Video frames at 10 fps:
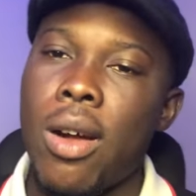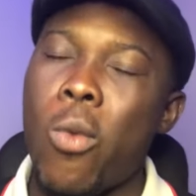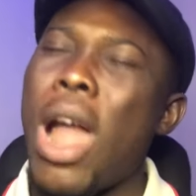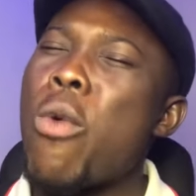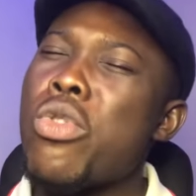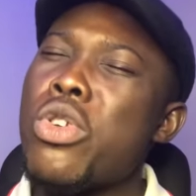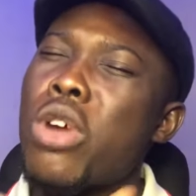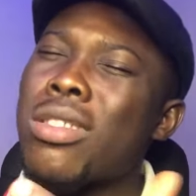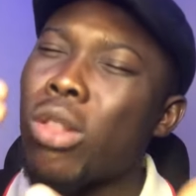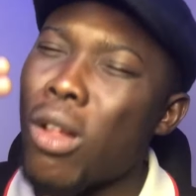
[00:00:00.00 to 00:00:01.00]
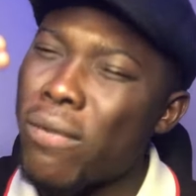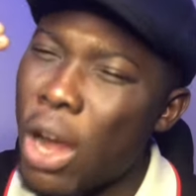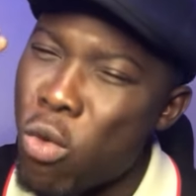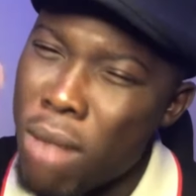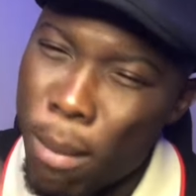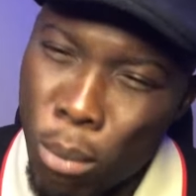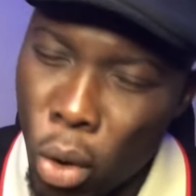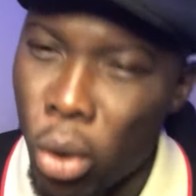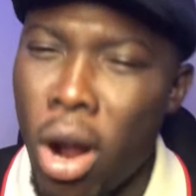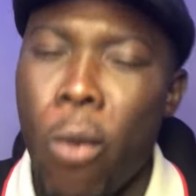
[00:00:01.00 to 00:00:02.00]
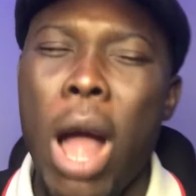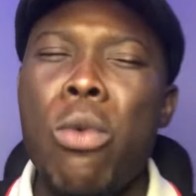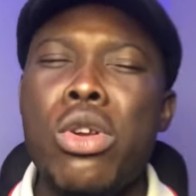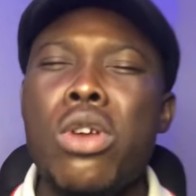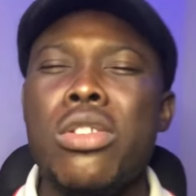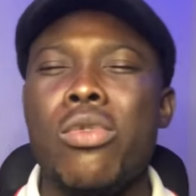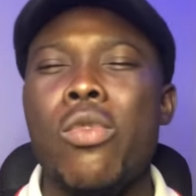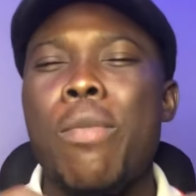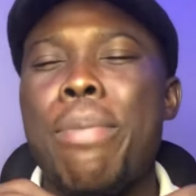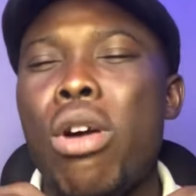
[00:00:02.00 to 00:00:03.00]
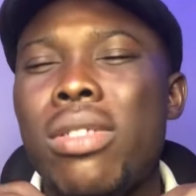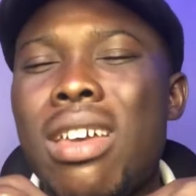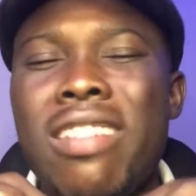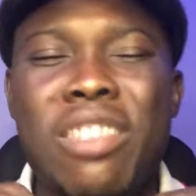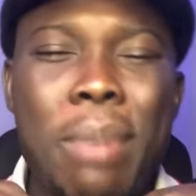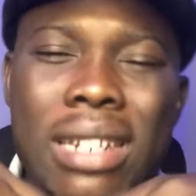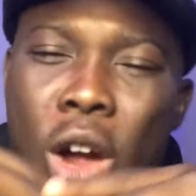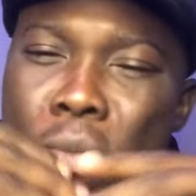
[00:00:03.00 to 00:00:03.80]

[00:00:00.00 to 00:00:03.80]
Why would you not love that woman more? Why would you not respect that